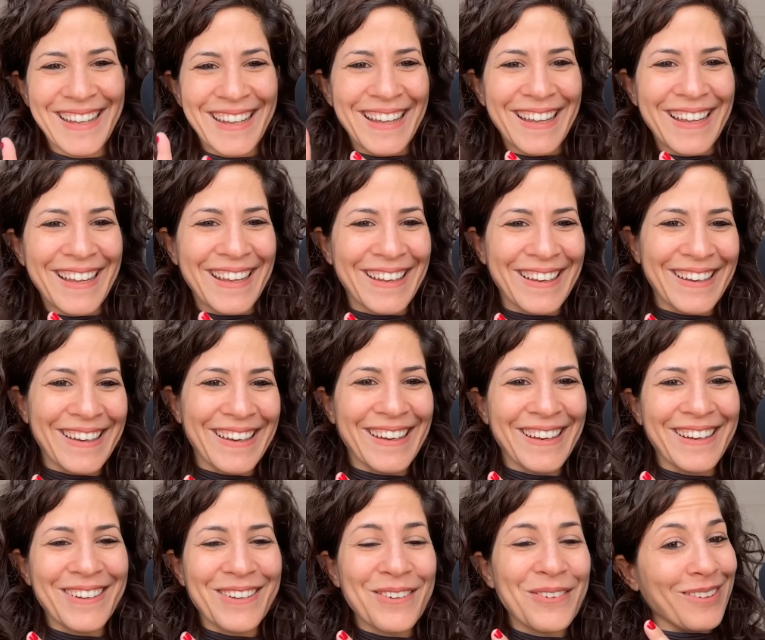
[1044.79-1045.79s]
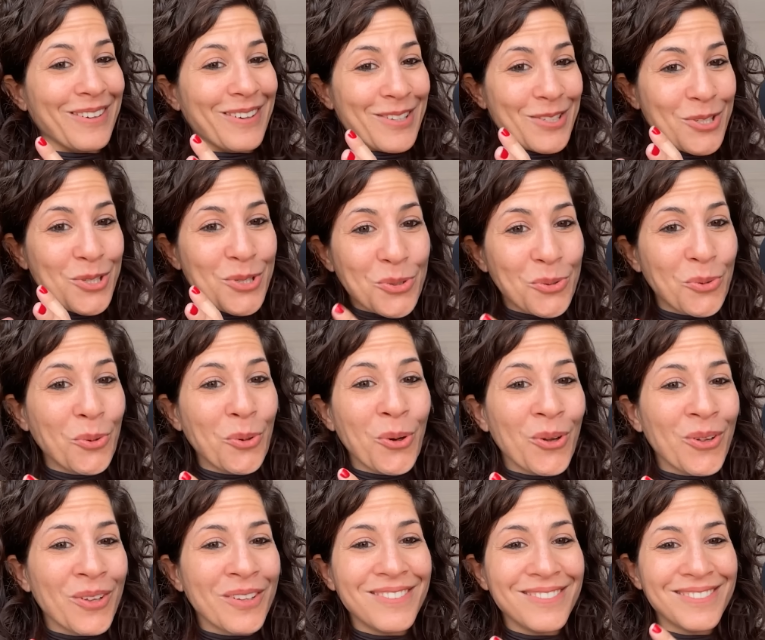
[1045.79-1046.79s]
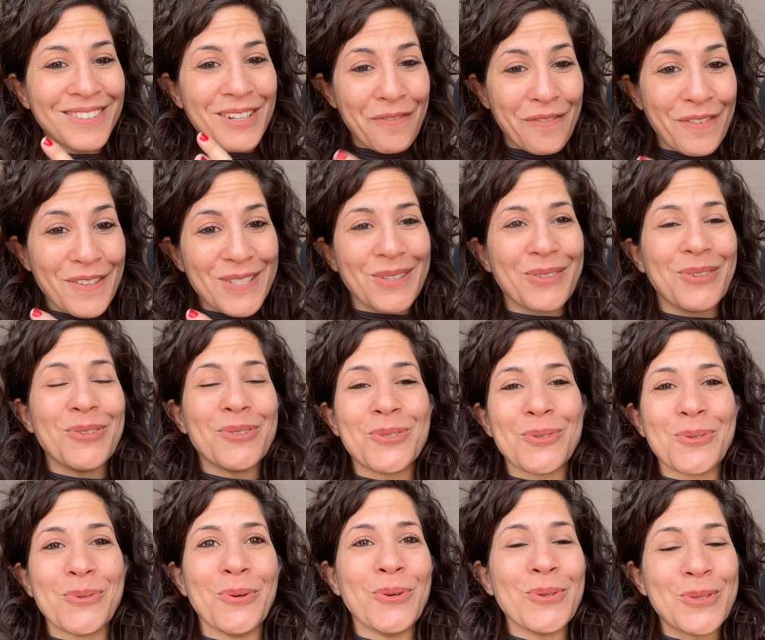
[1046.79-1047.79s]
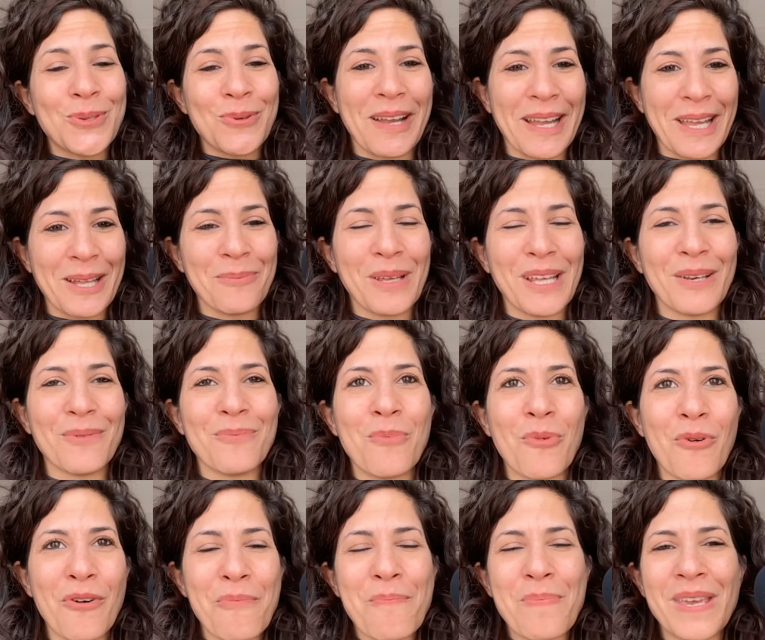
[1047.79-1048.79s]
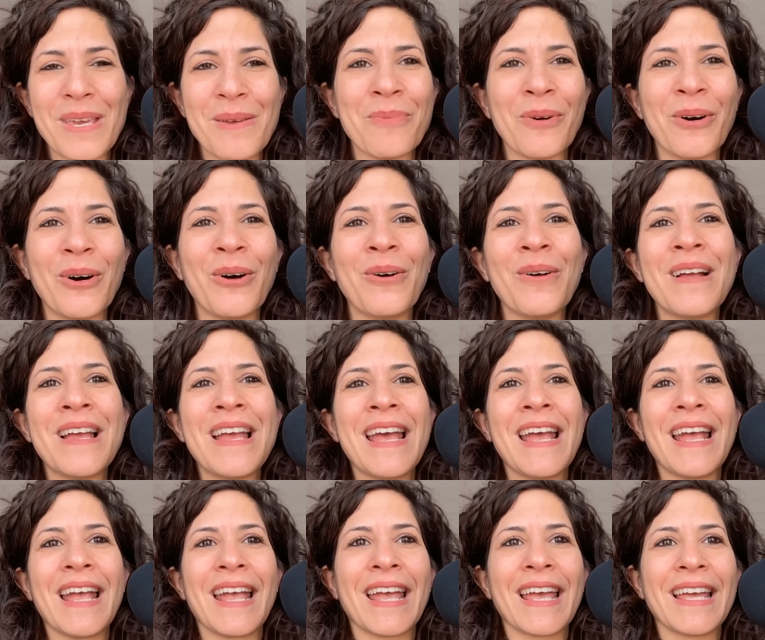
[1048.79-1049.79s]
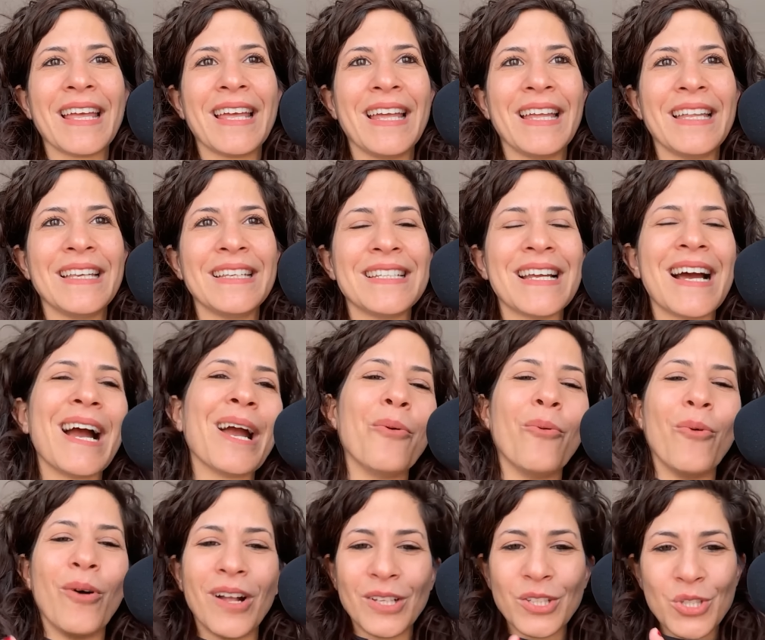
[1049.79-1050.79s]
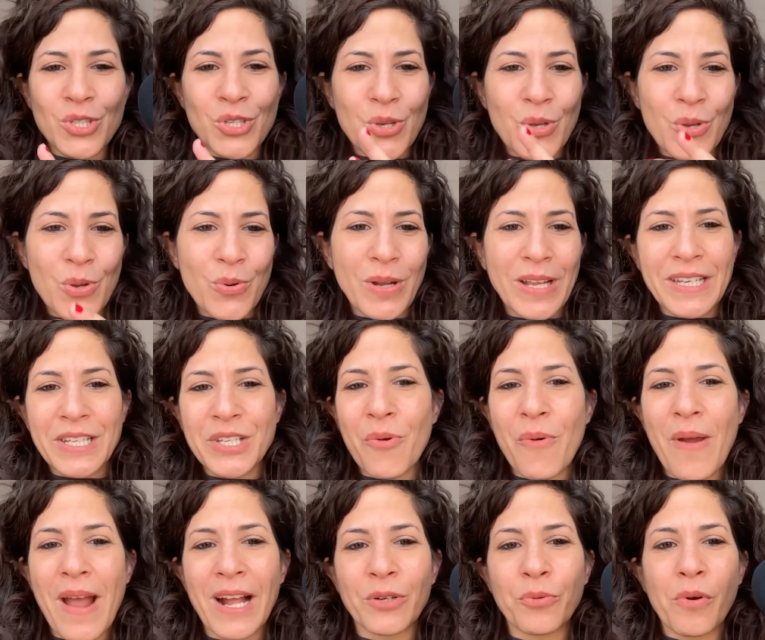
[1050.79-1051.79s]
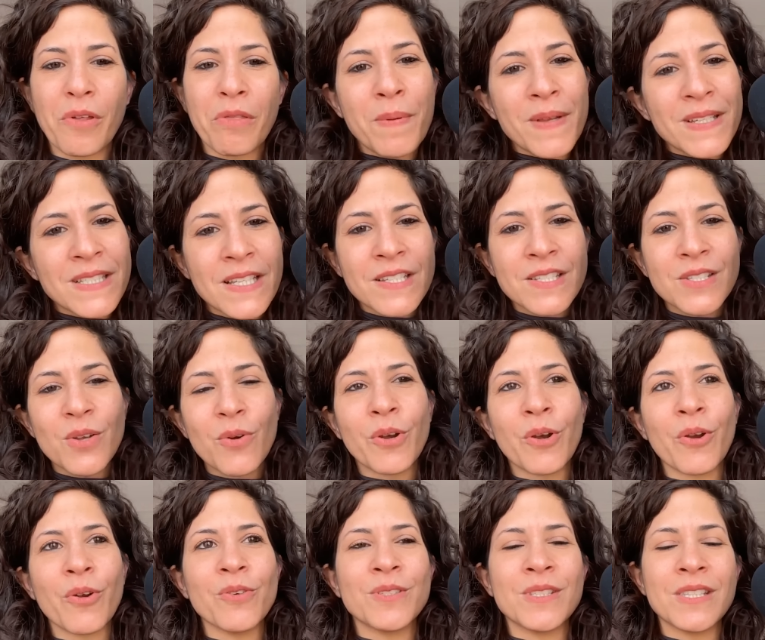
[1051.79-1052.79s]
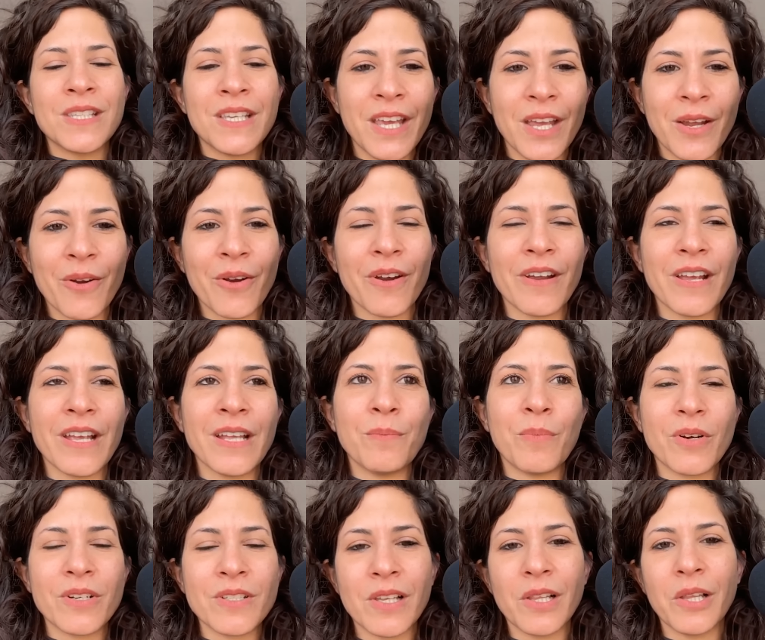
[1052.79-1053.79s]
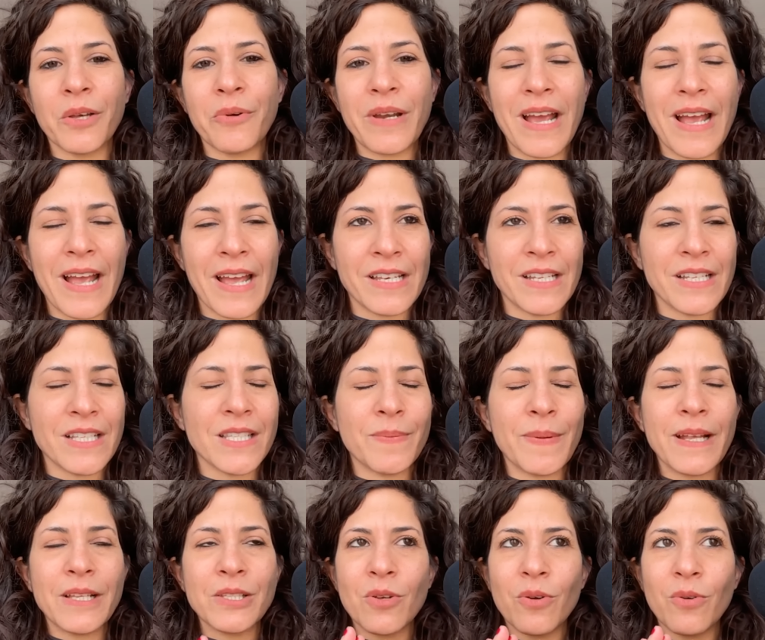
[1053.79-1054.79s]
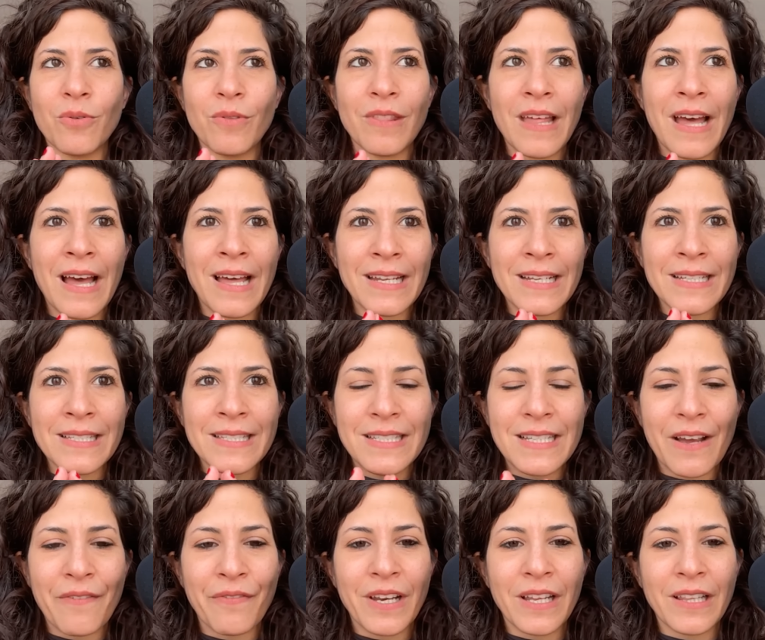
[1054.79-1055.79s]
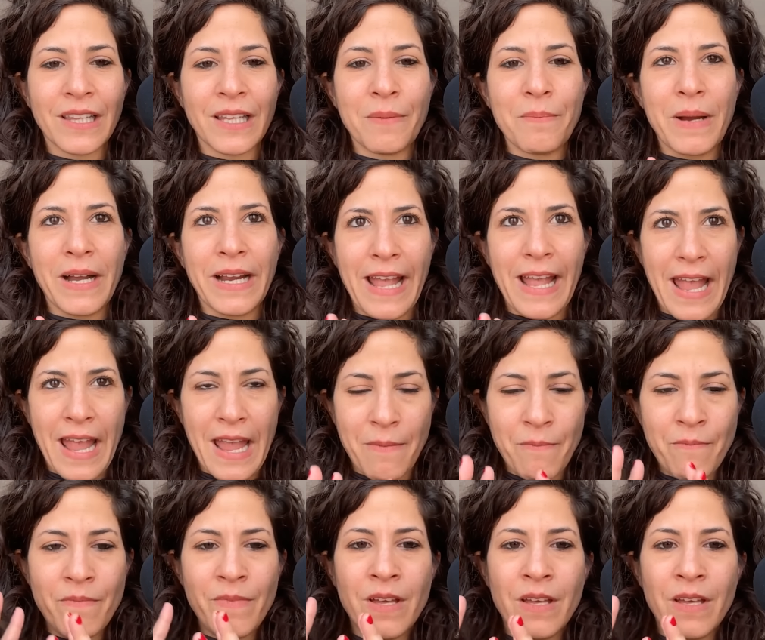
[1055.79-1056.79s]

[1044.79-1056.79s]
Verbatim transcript: in a school, a physical school, so I can meet more people. And I want to interact with business owners here in Barcelona and in Spain. So that is definitely my aim.